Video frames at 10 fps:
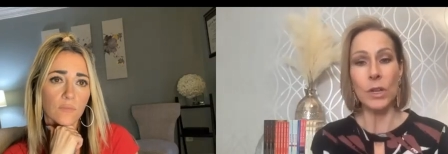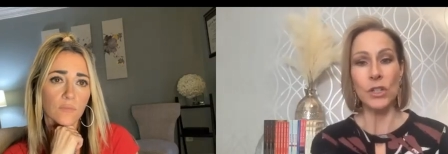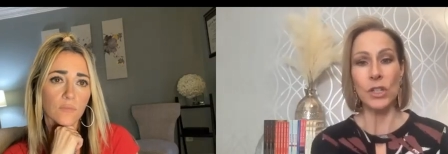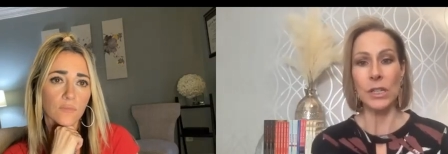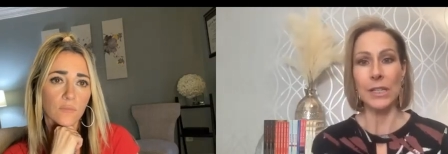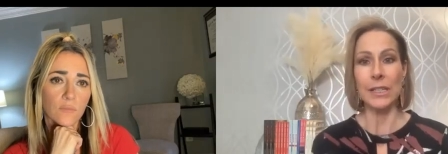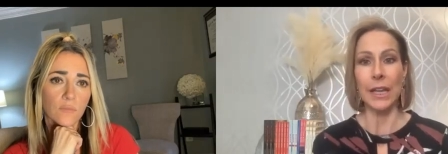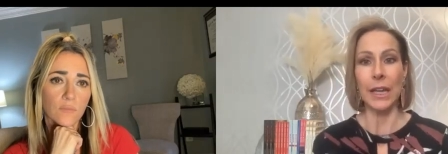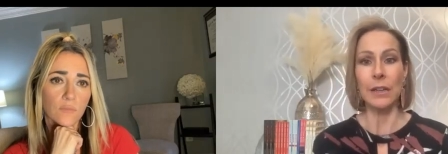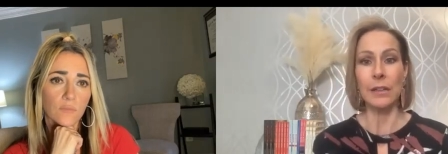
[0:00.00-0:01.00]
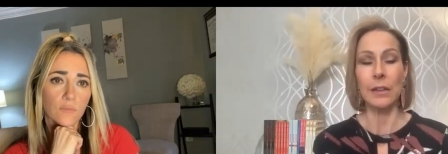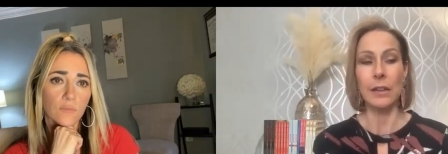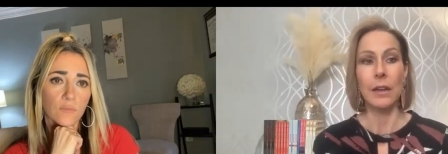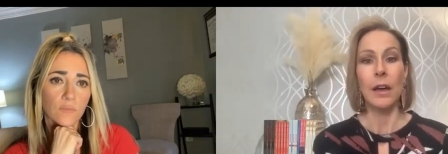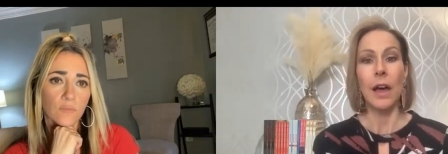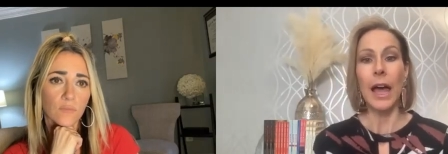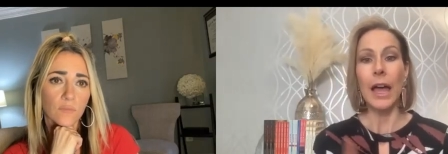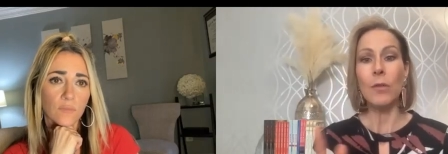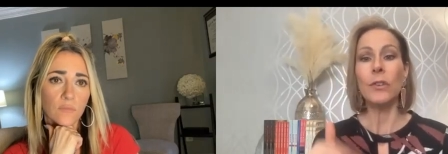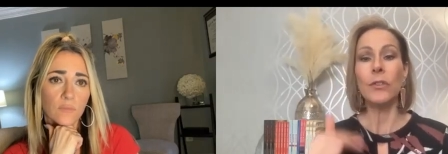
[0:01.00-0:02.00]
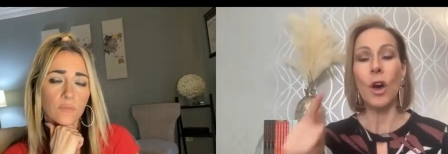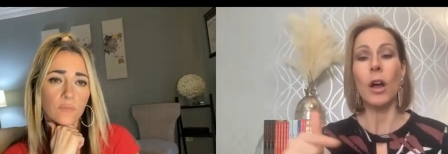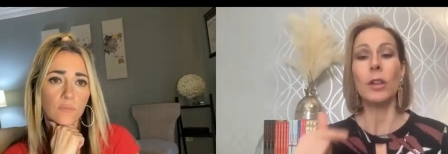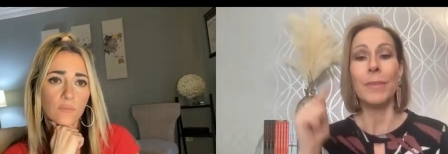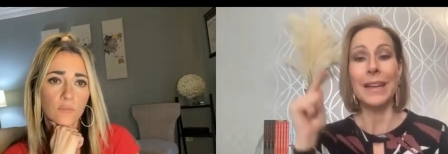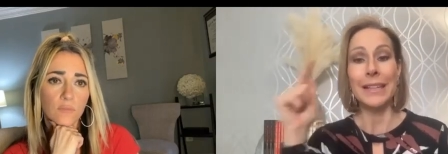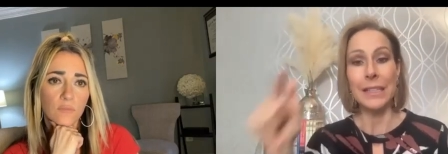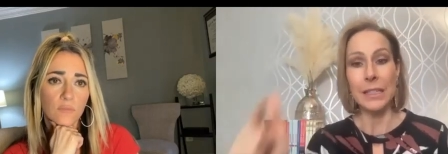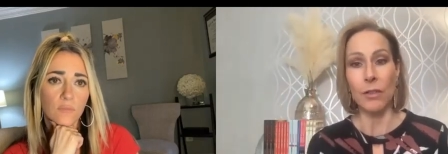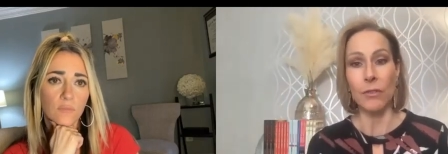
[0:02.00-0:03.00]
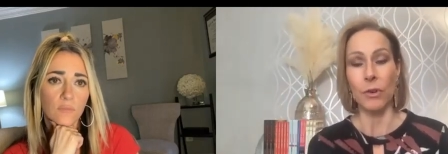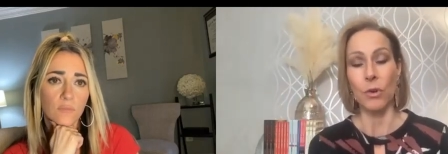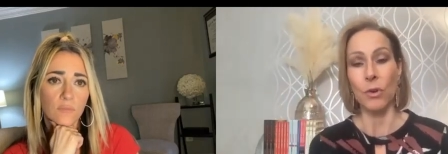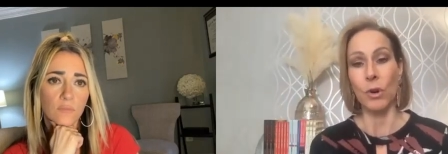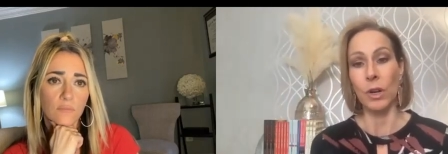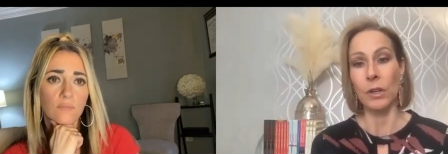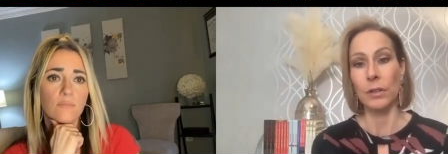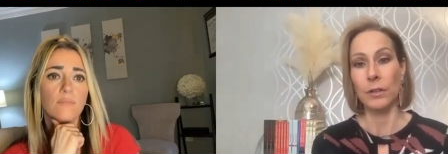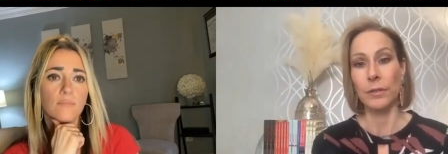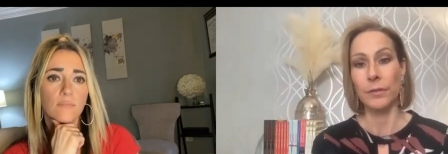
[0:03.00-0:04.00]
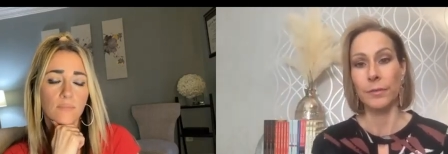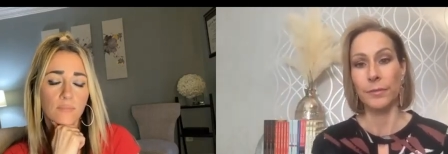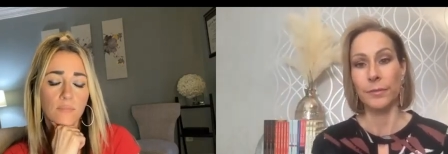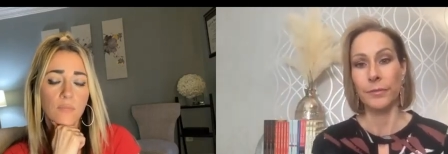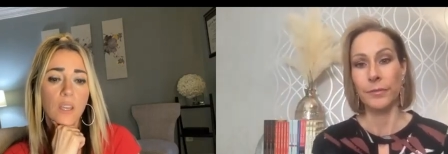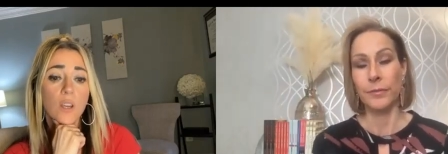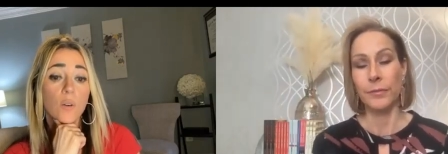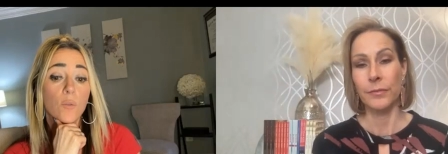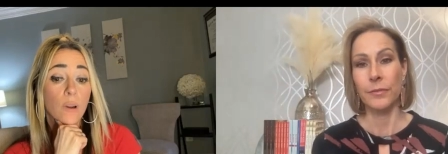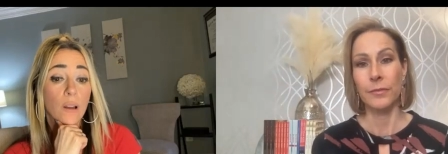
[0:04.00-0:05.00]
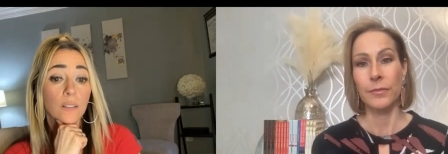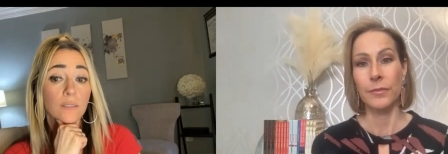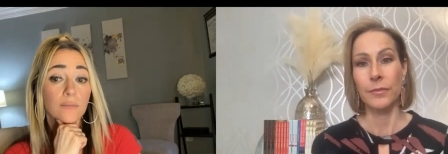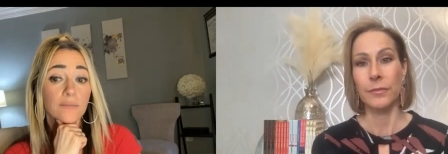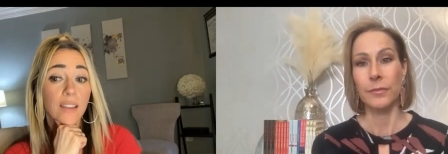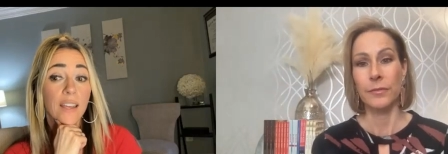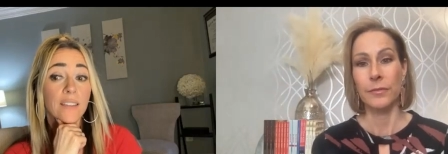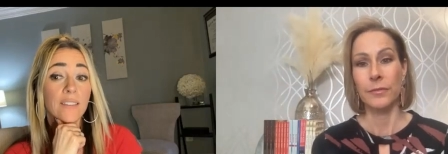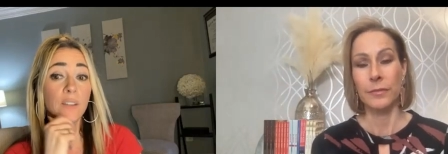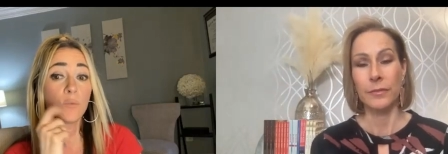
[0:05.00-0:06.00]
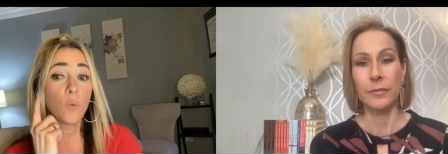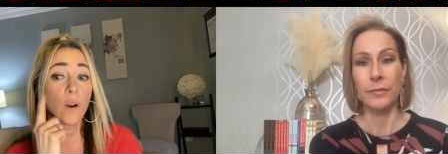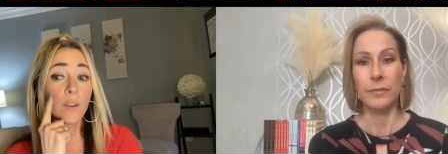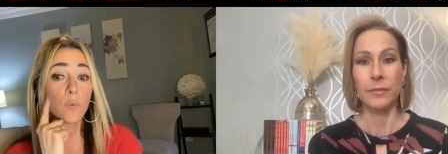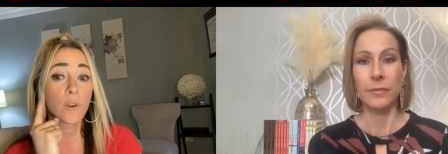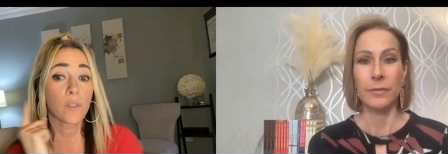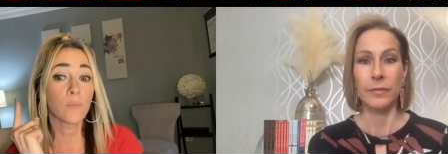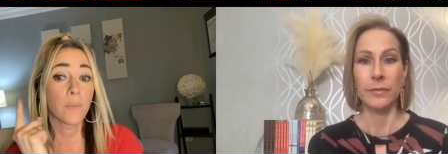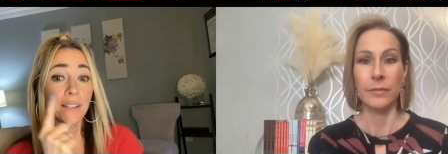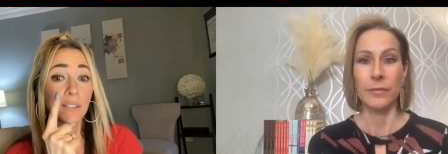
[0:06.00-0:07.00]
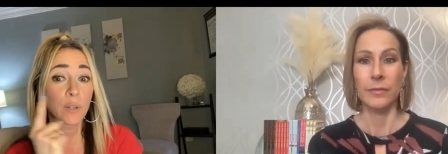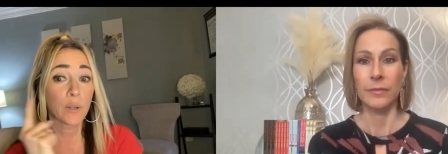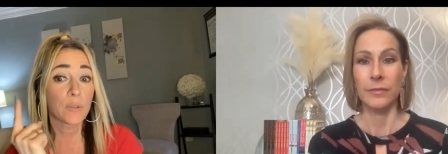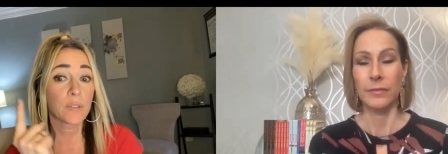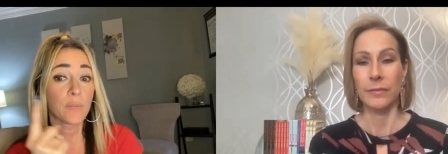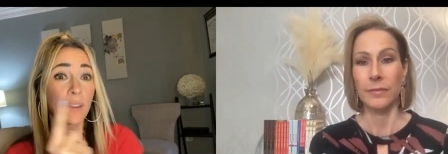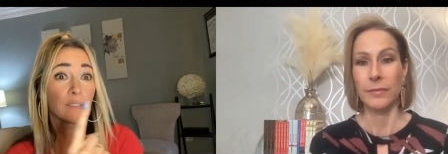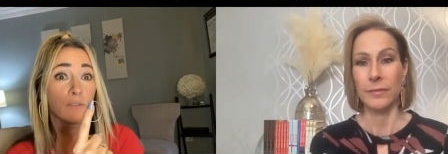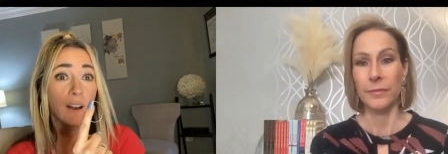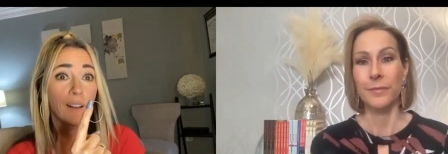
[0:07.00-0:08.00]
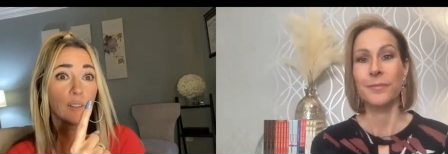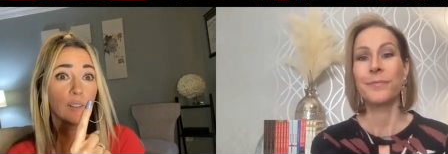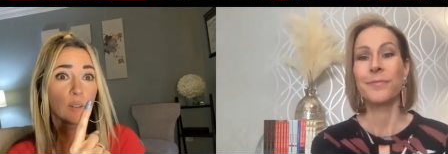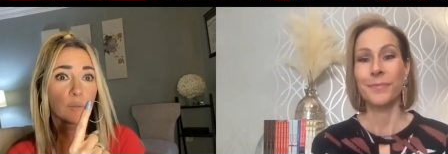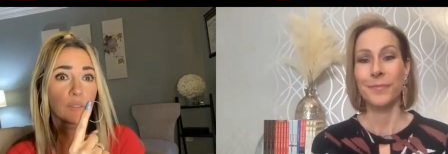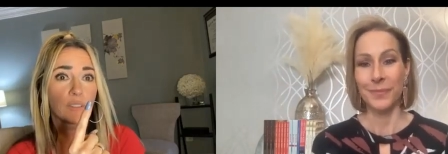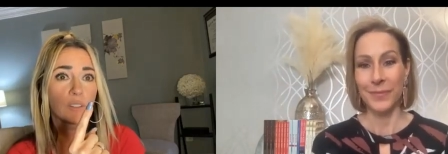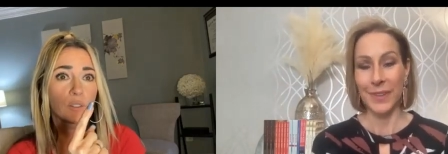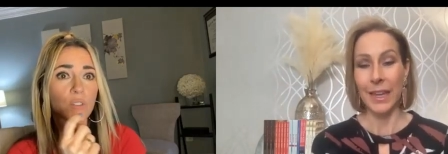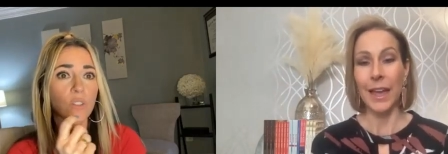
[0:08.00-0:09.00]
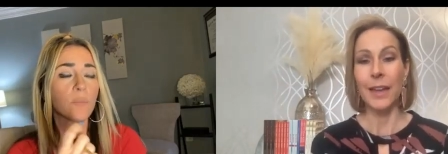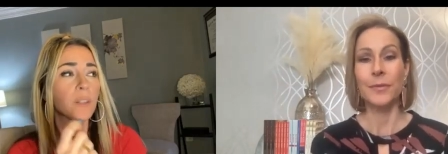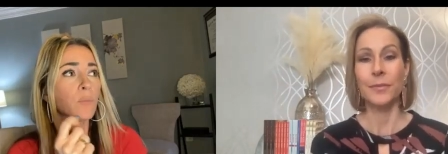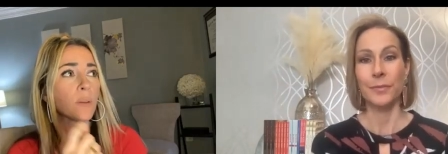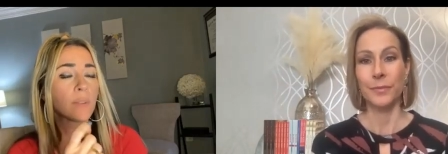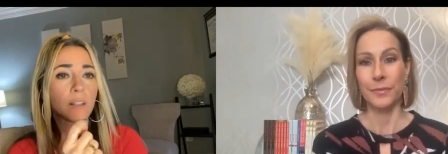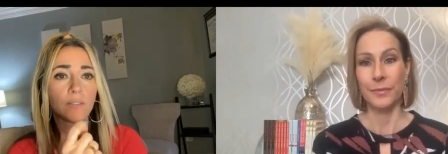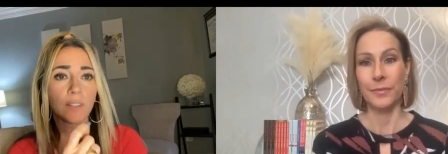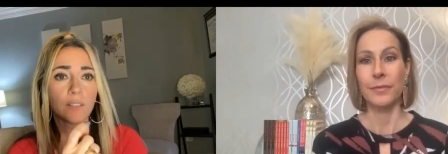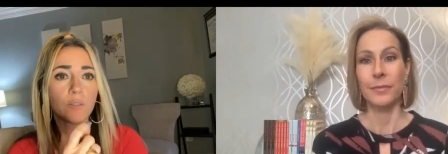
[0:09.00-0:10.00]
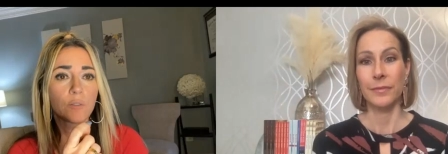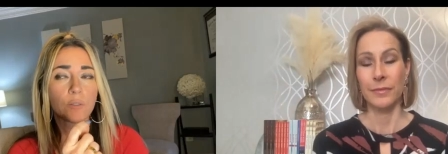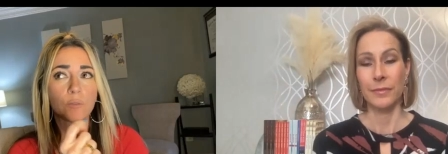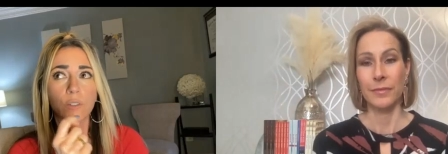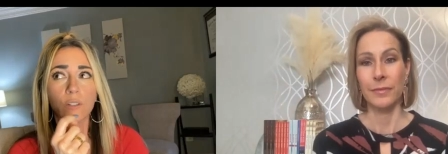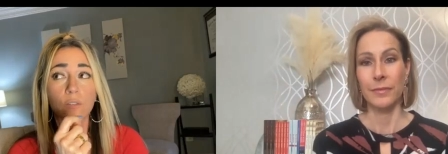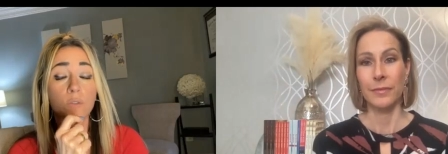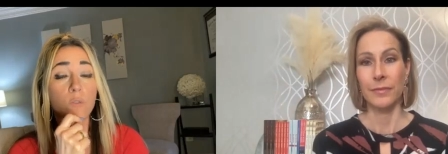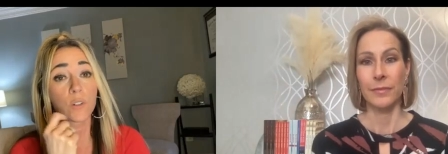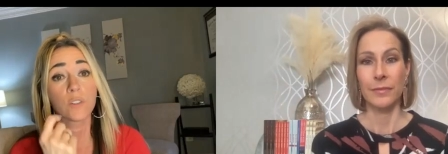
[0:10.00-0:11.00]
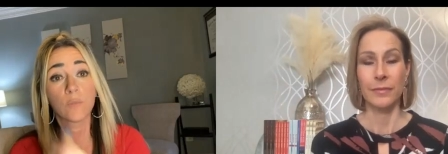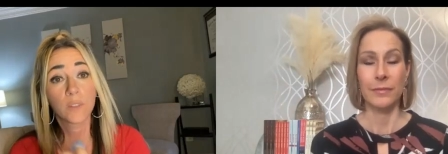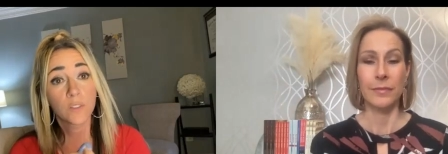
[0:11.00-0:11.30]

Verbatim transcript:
Speaker 1: what she said, I would have called myself a whore. Well,
Speaker 2: and then what where the mind goes the man follows there's so many women i've counseled where those words have been